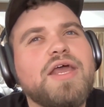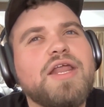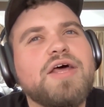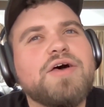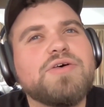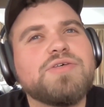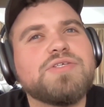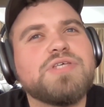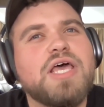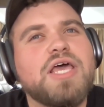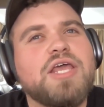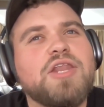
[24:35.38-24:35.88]

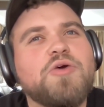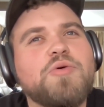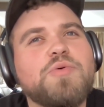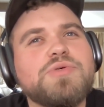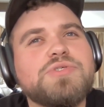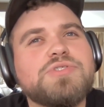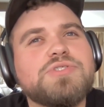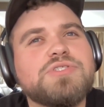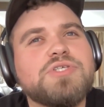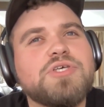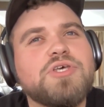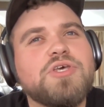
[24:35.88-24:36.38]
And it
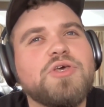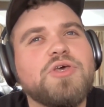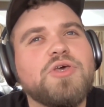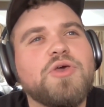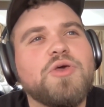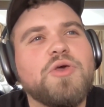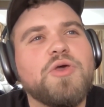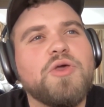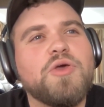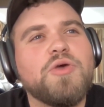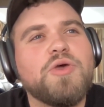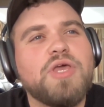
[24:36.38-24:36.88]
was,
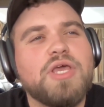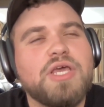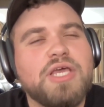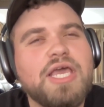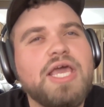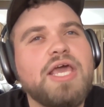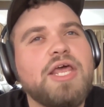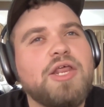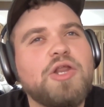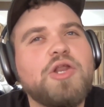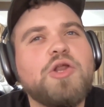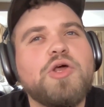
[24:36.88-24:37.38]

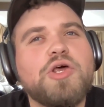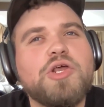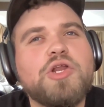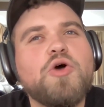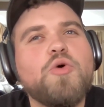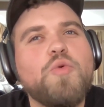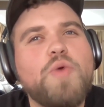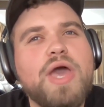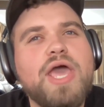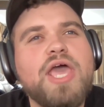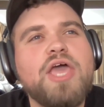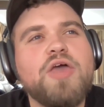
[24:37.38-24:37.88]
again,
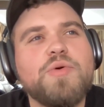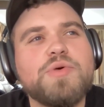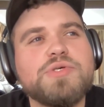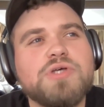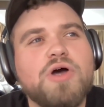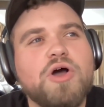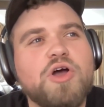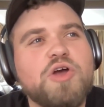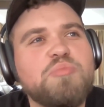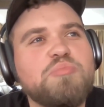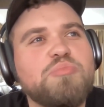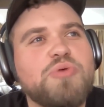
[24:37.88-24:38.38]
in a way, it
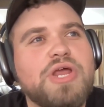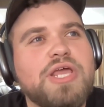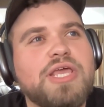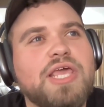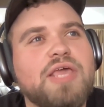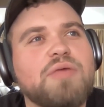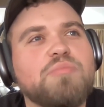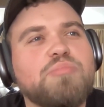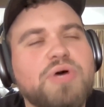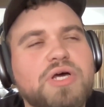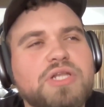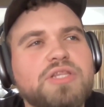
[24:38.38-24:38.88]
was
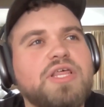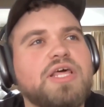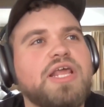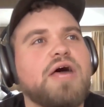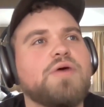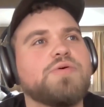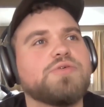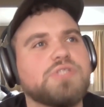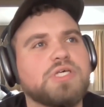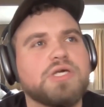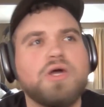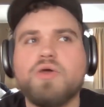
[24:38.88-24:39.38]
heartbreaking. But
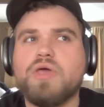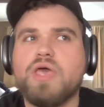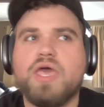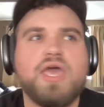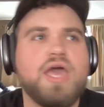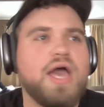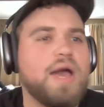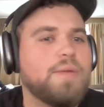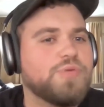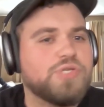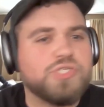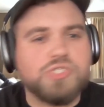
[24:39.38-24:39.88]
then I was like,
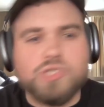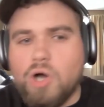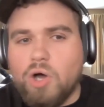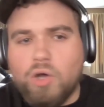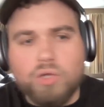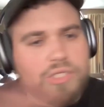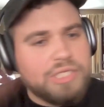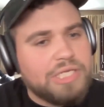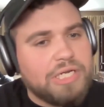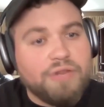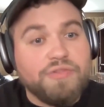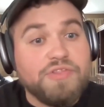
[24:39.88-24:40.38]
okay, I'm just
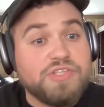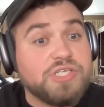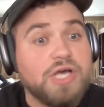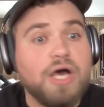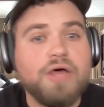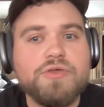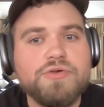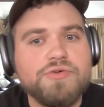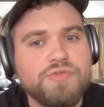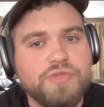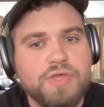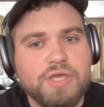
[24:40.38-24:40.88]
all in on this
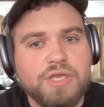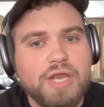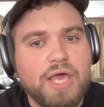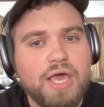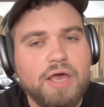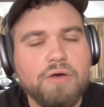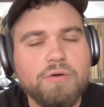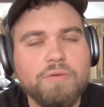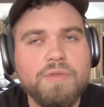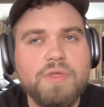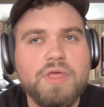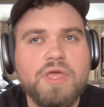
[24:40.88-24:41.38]
other thing
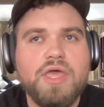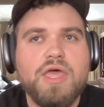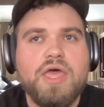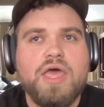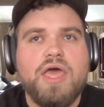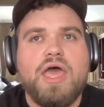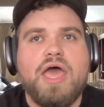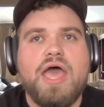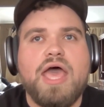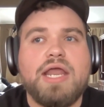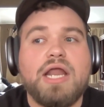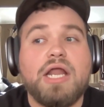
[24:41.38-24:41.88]
now.
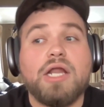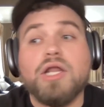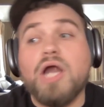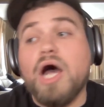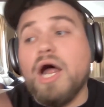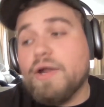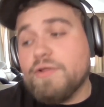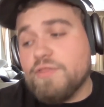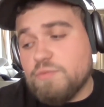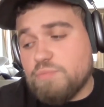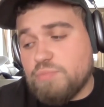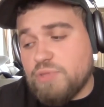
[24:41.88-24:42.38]
And a
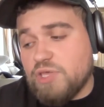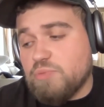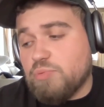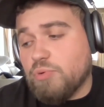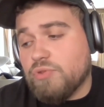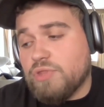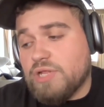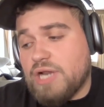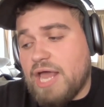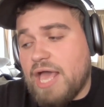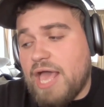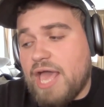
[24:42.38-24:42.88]
lot of the
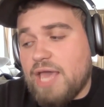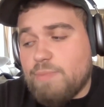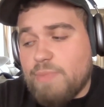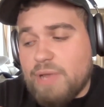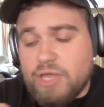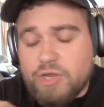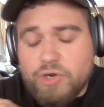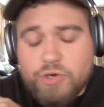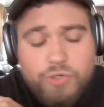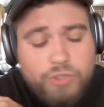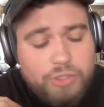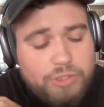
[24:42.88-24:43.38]
people that I had
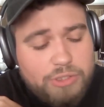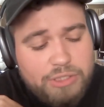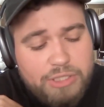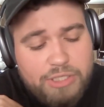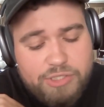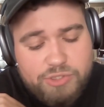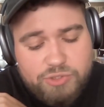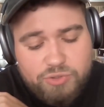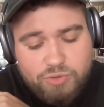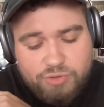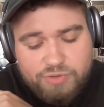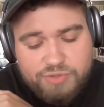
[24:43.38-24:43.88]
my
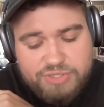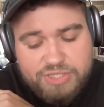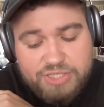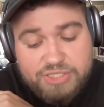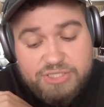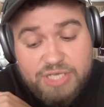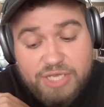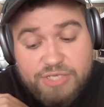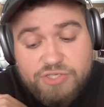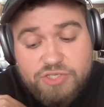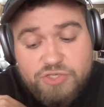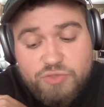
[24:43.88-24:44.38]
early sort of
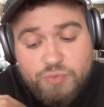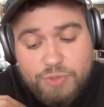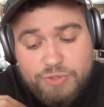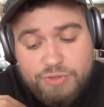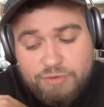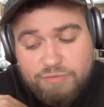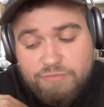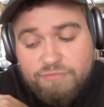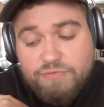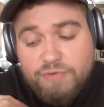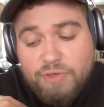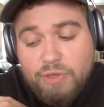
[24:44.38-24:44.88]
successes
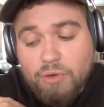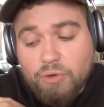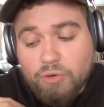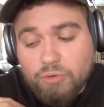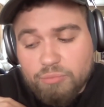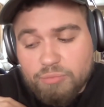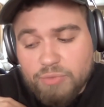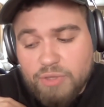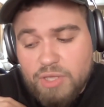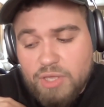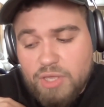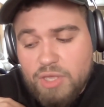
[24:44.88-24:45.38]
with in
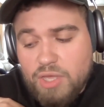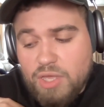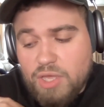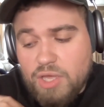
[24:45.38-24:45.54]
film,